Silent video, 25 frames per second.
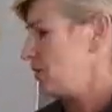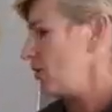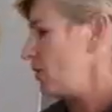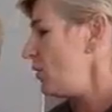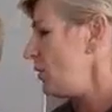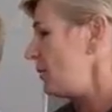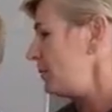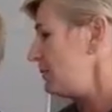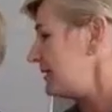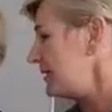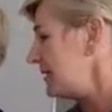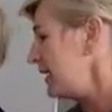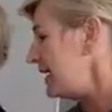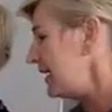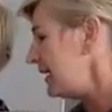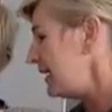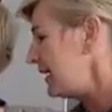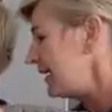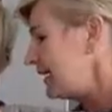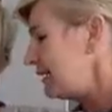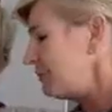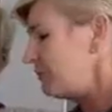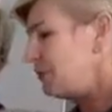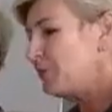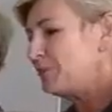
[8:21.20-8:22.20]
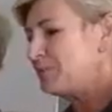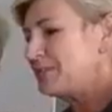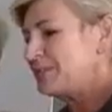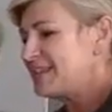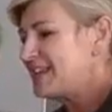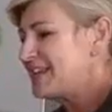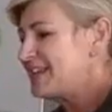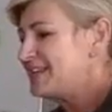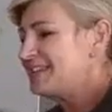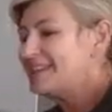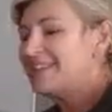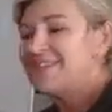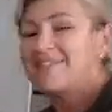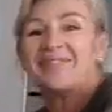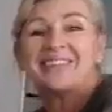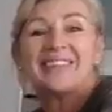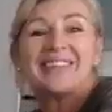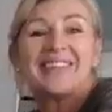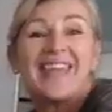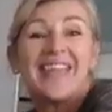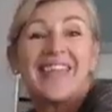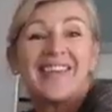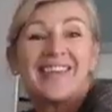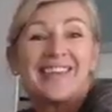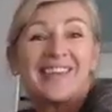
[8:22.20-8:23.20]
Oopsie, oopsies.
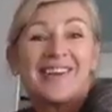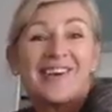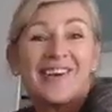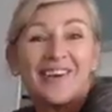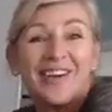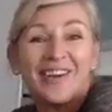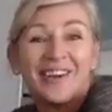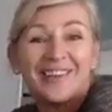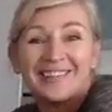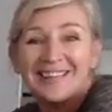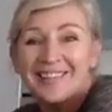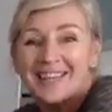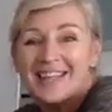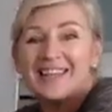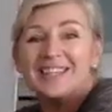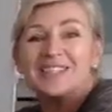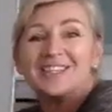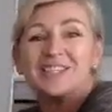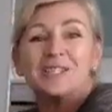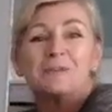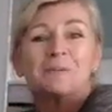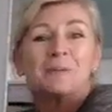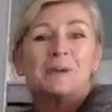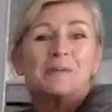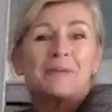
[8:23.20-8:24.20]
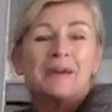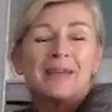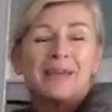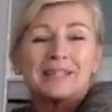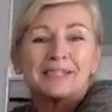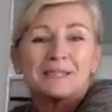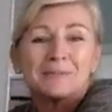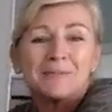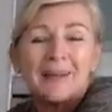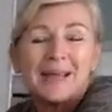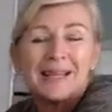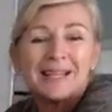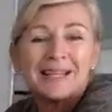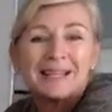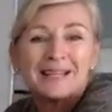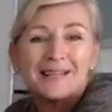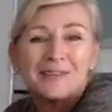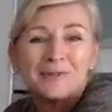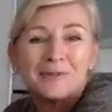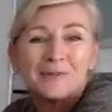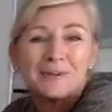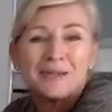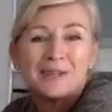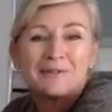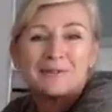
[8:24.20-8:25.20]
There you go. Just prepared to make a
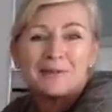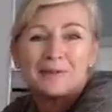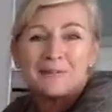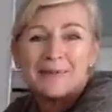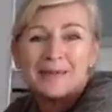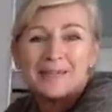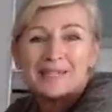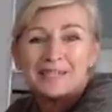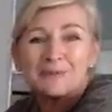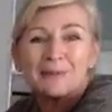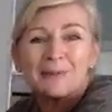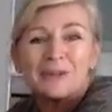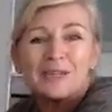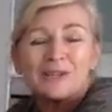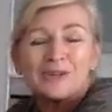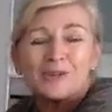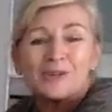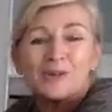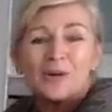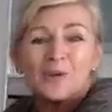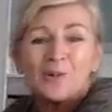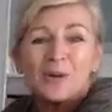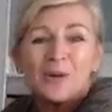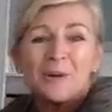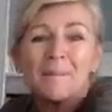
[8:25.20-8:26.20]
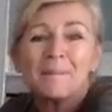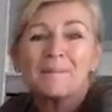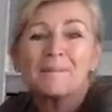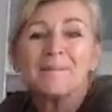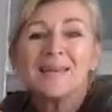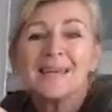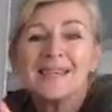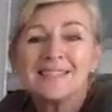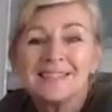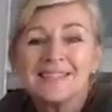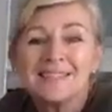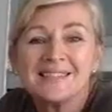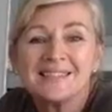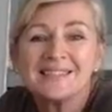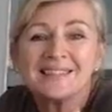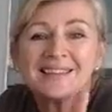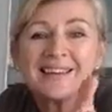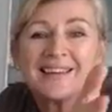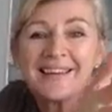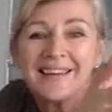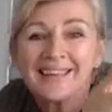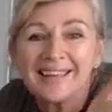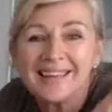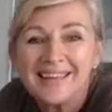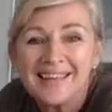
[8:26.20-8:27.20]
little bit of a mess. But you know what? Messes
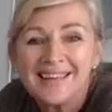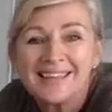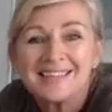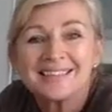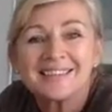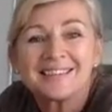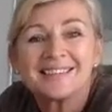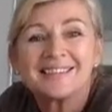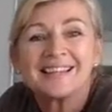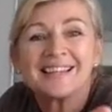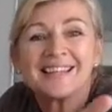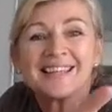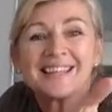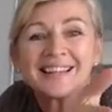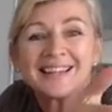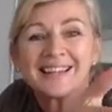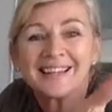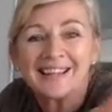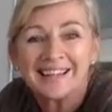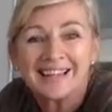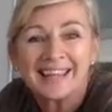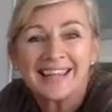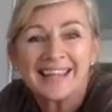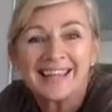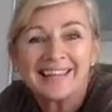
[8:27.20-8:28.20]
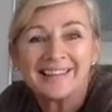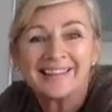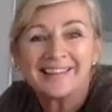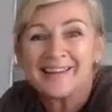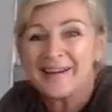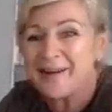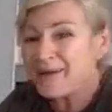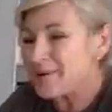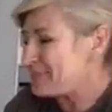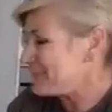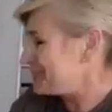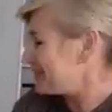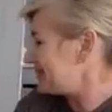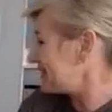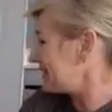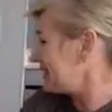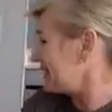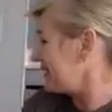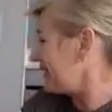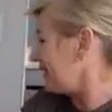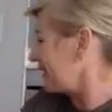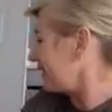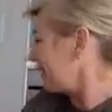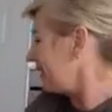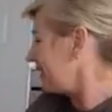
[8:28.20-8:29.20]
are easily cleaned up. So
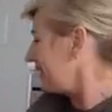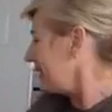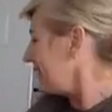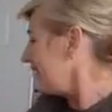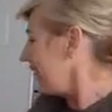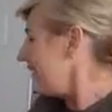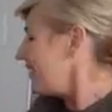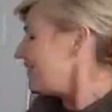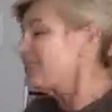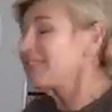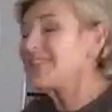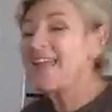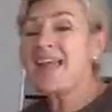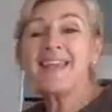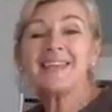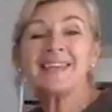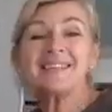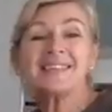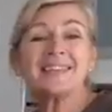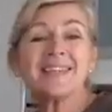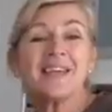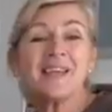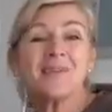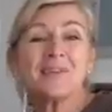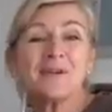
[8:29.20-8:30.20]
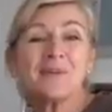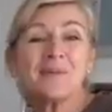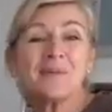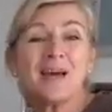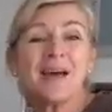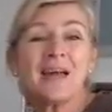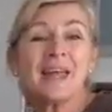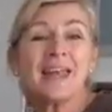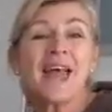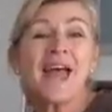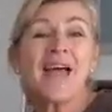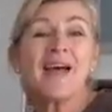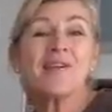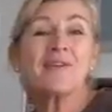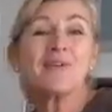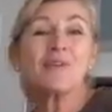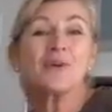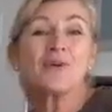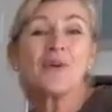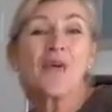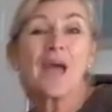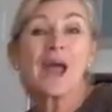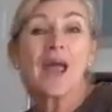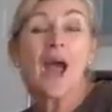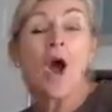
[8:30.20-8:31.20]
thanks, everyone. Have a
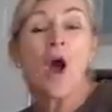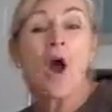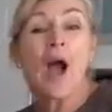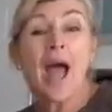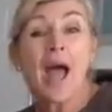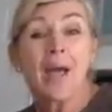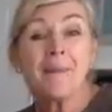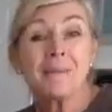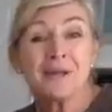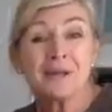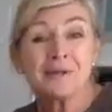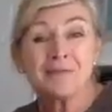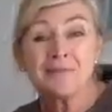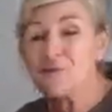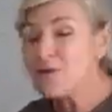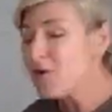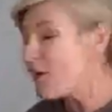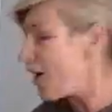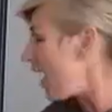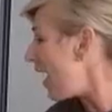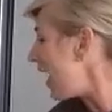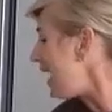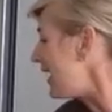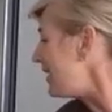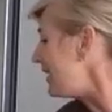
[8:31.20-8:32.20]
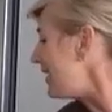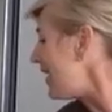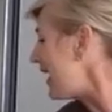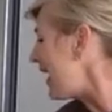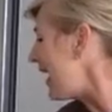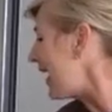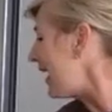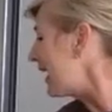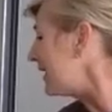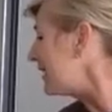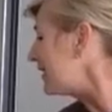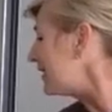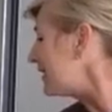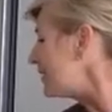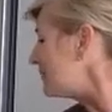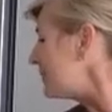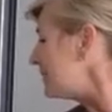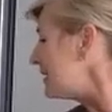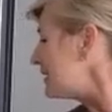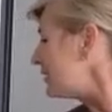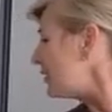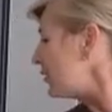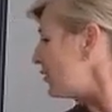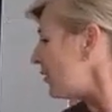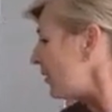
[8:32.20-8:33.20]
great, happy Friday.
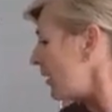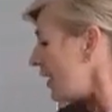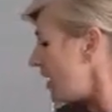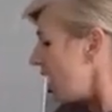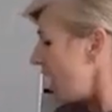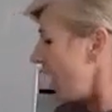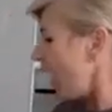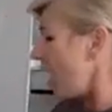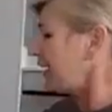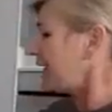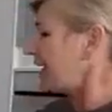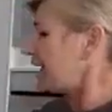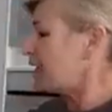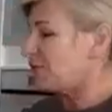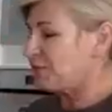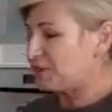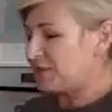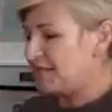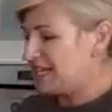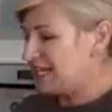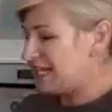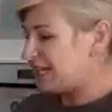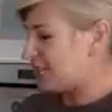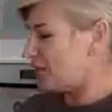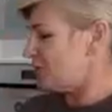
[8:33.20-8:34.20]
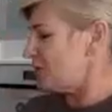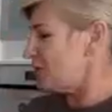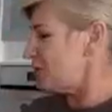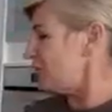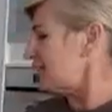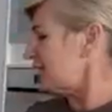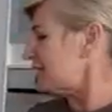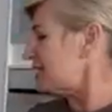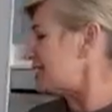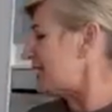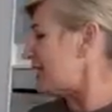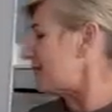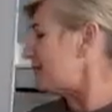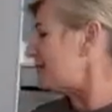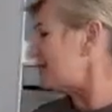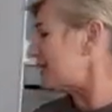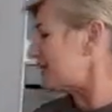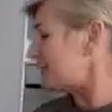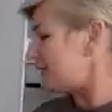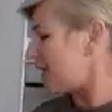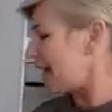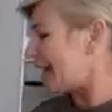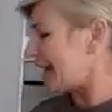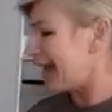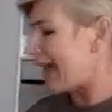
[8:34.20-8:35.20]
You. Okay, Plinny, can you just
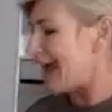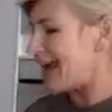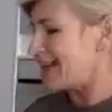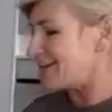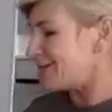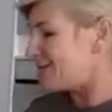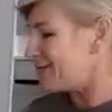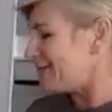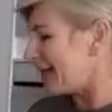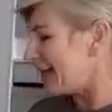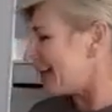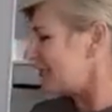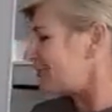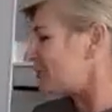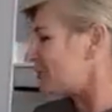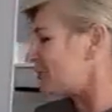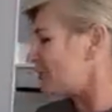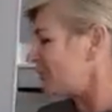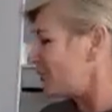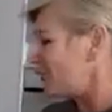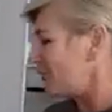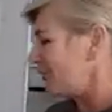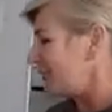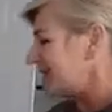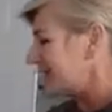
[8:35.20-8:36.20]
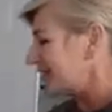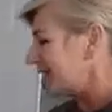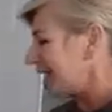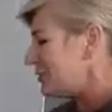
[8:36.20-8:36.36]
demonstrate how you made yours?